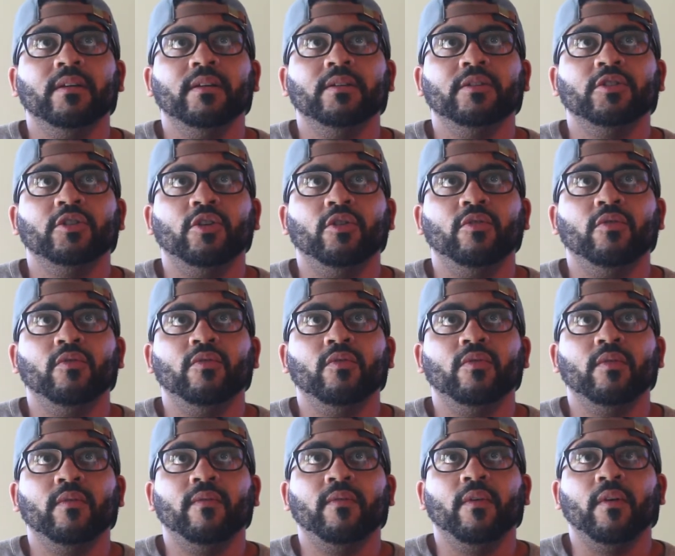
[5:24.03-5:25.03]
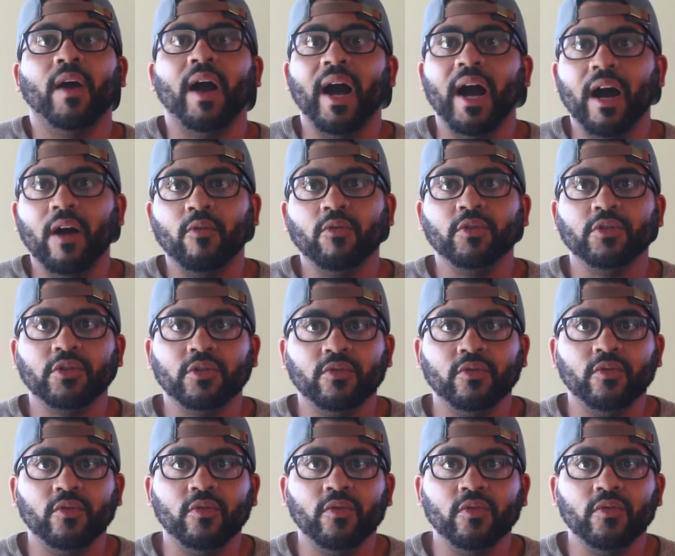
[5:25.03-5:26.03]
So for our
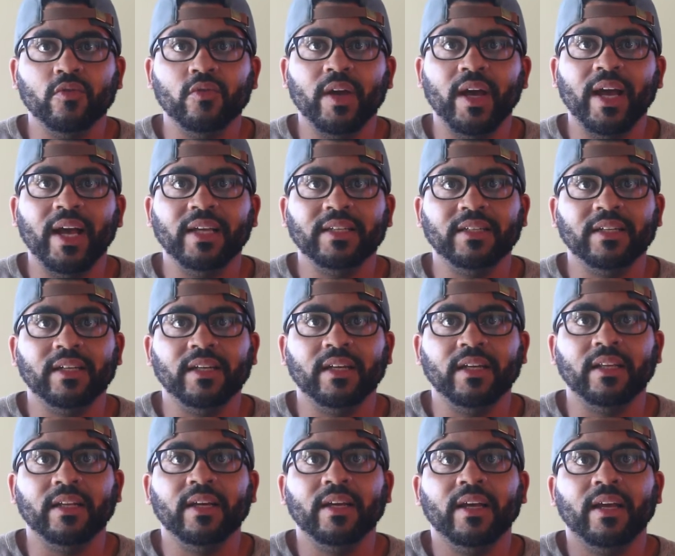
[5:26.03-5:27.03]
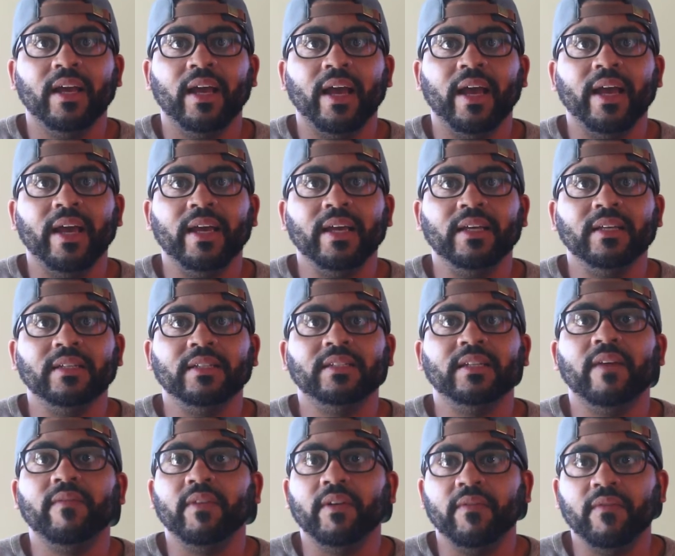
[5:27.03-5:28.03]
school, you had to get a
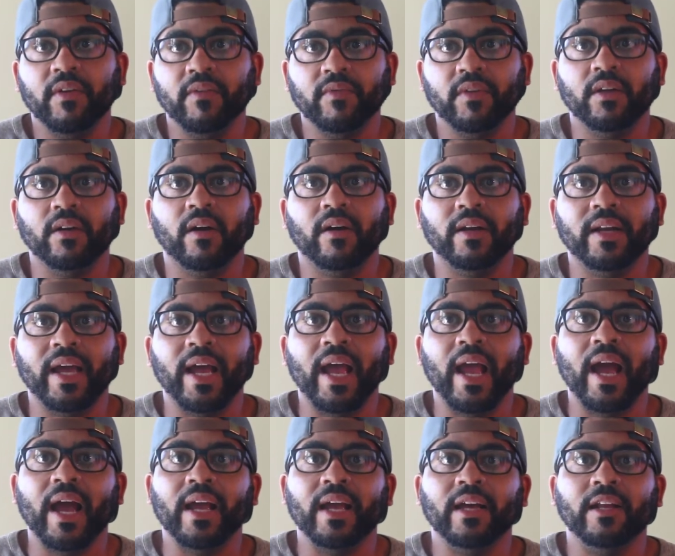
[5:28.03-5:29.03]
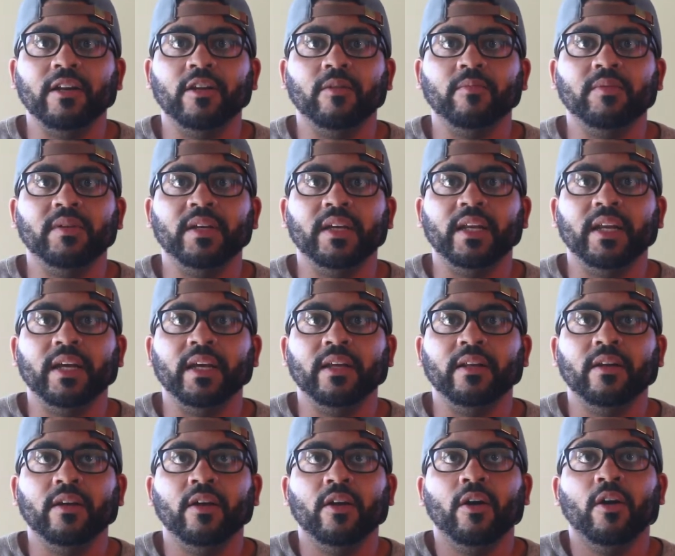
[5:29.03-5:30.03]
750 on that. I ended up
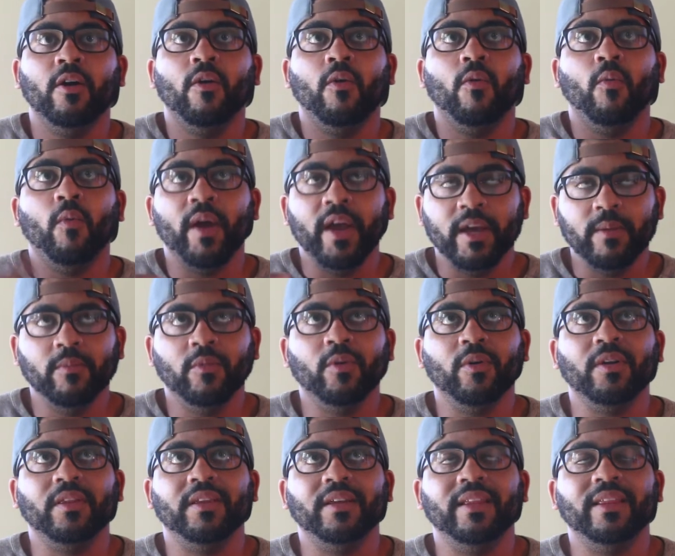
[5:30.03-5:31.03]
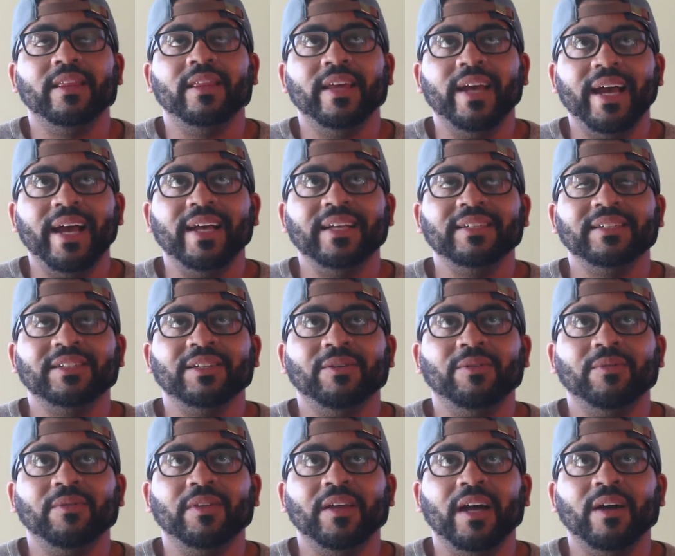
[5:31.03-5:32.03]
getting way more than that,
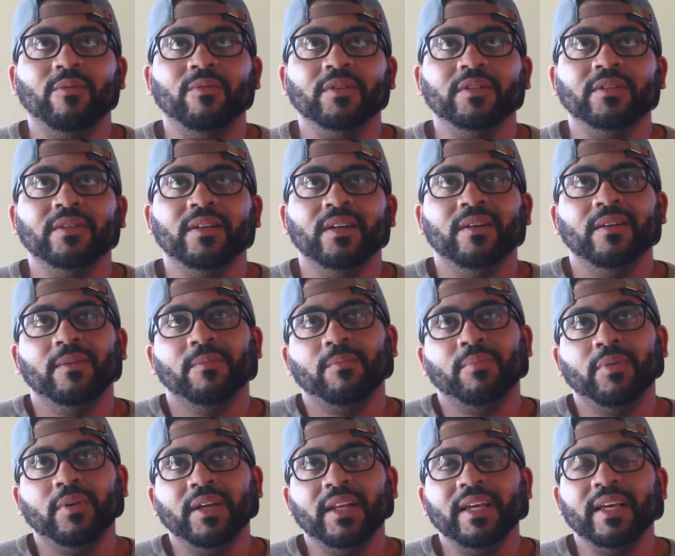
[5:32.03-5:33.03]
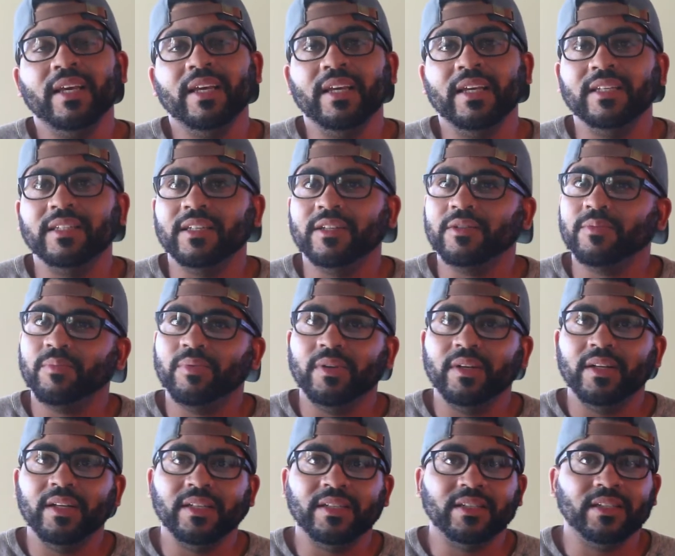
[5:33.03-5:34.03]
so that was pretty easy. It's
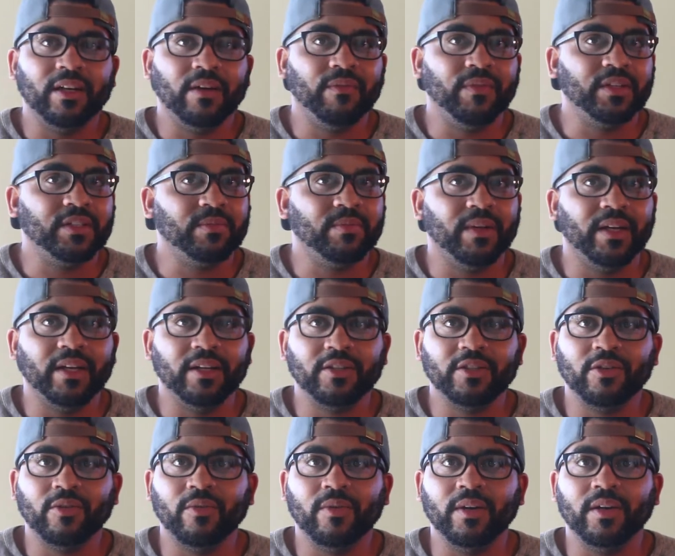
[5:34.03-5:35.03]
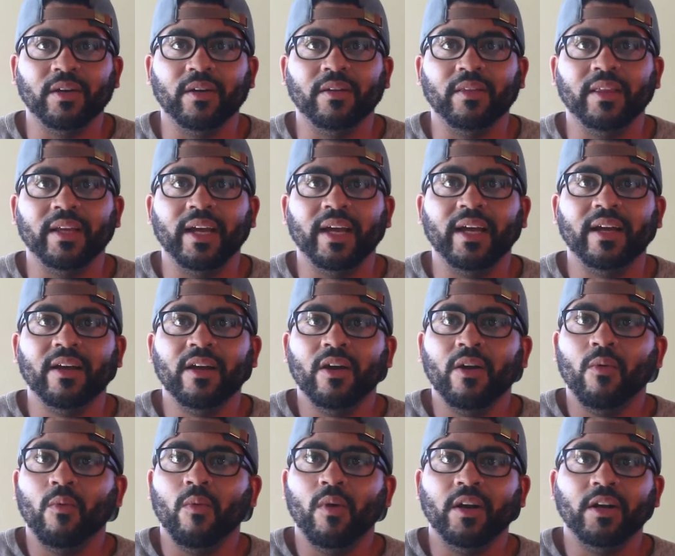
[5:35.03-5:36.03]
pretty self-explanatory on that.
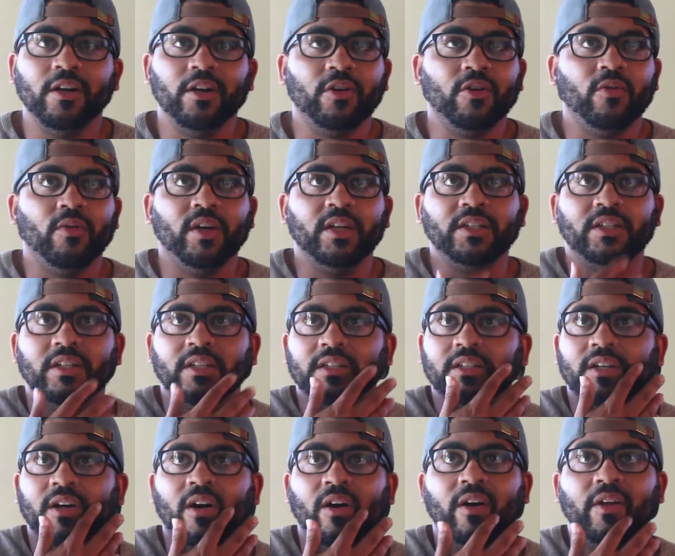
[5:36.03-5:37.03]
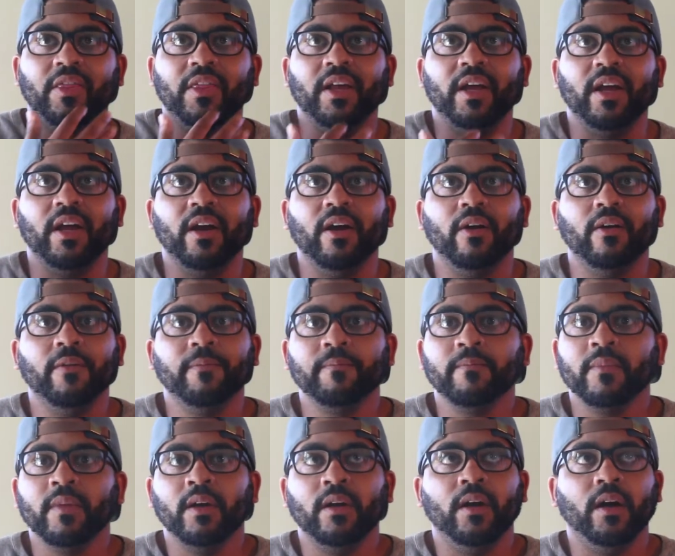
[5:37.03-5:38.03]
One of the questions on there
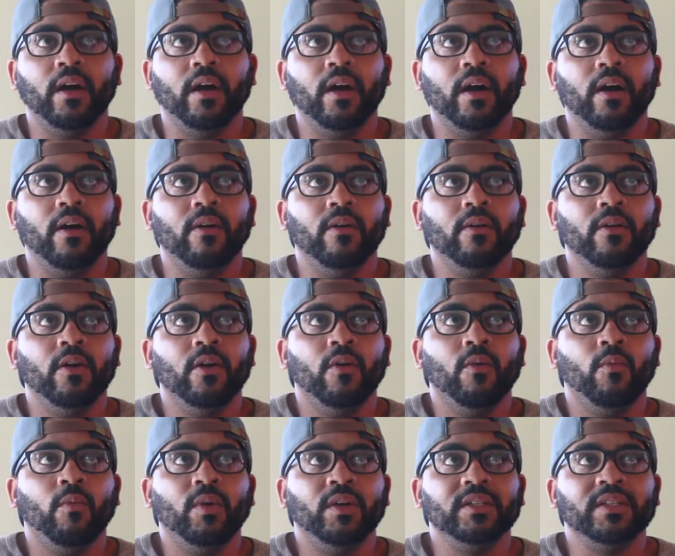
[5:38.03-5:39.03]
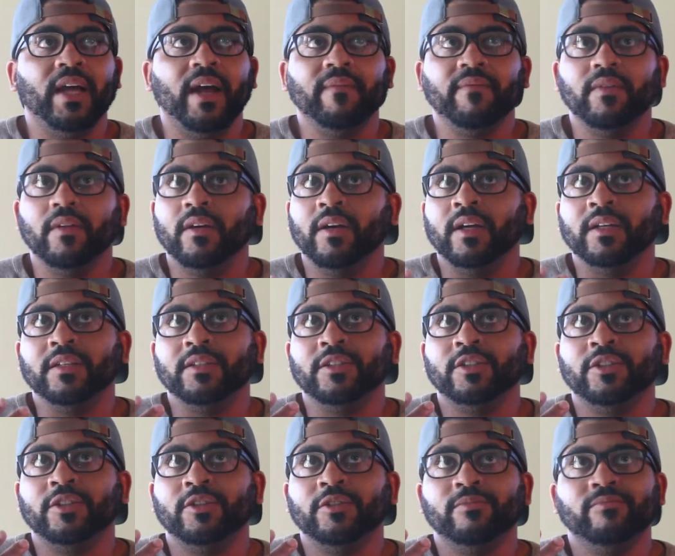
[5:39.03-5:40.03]
was
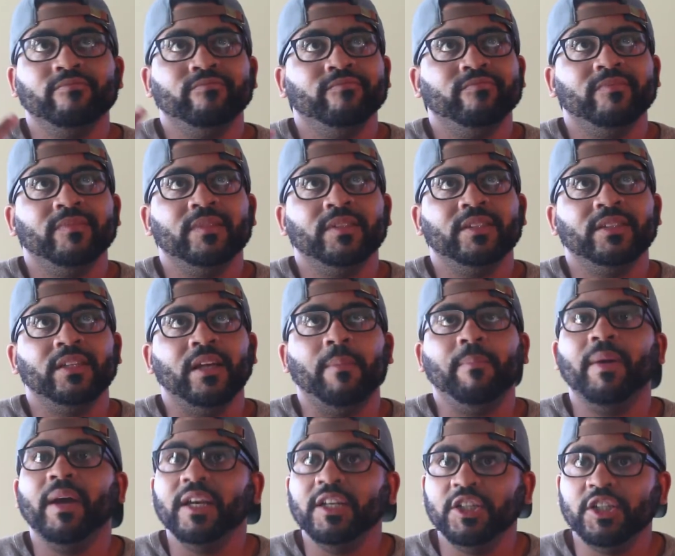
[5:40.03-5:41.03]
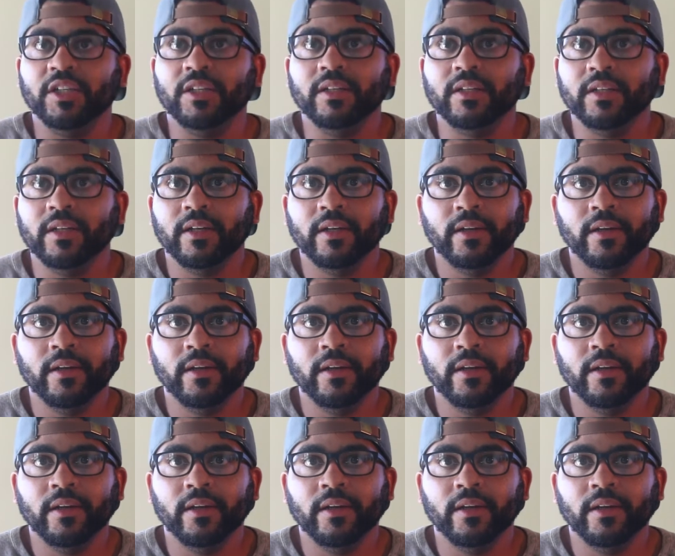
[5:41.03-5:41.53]
a patient